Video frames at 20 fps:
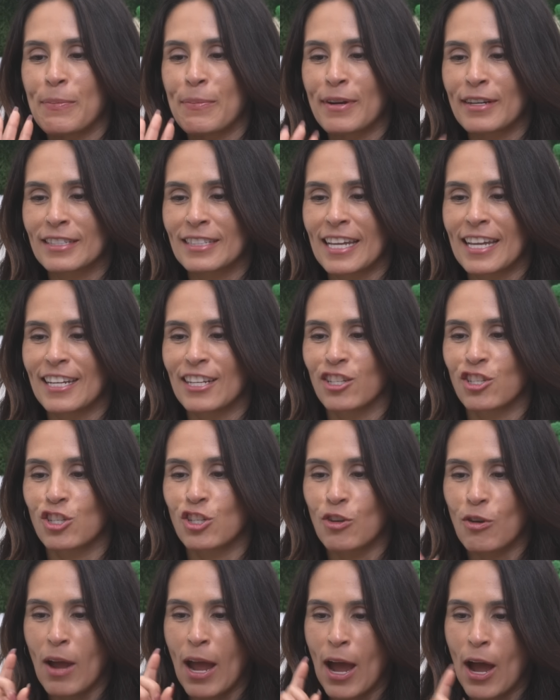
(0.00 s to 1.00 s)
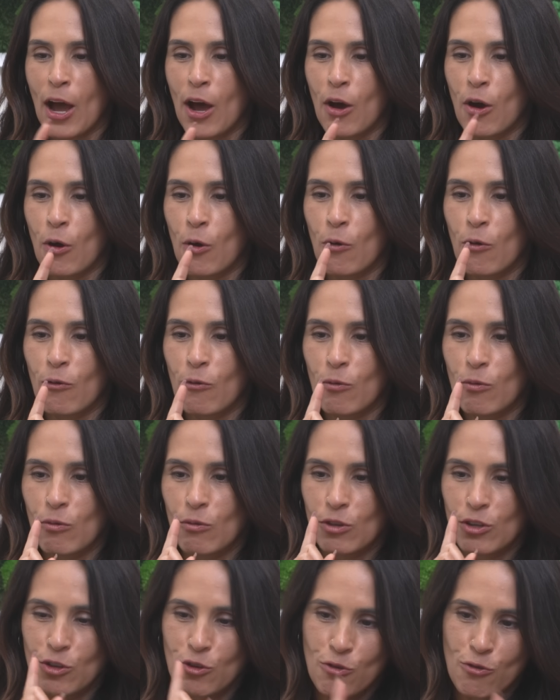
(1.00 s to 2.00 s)
a percentage to how
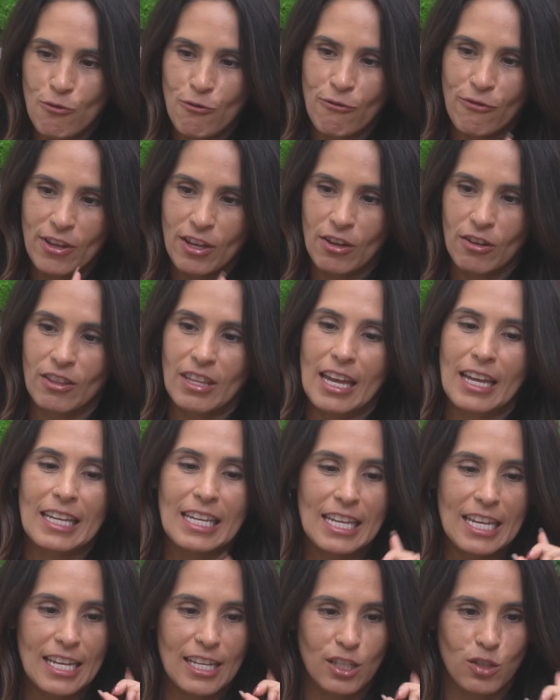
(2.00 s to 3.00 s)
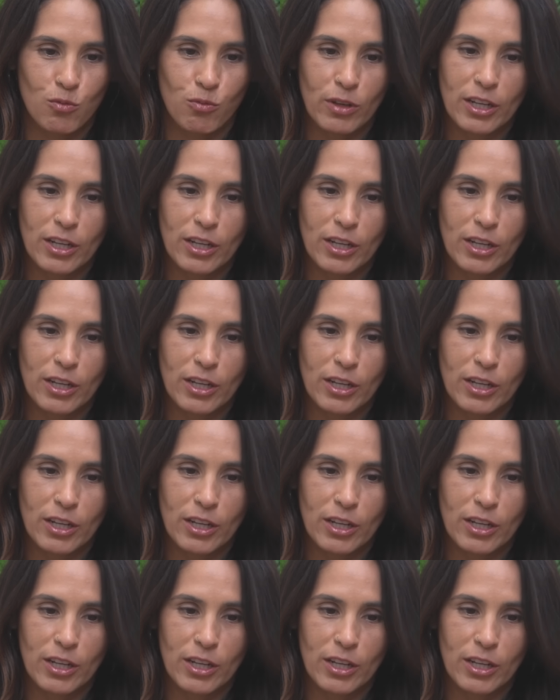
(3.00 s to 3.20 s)
you feel that he is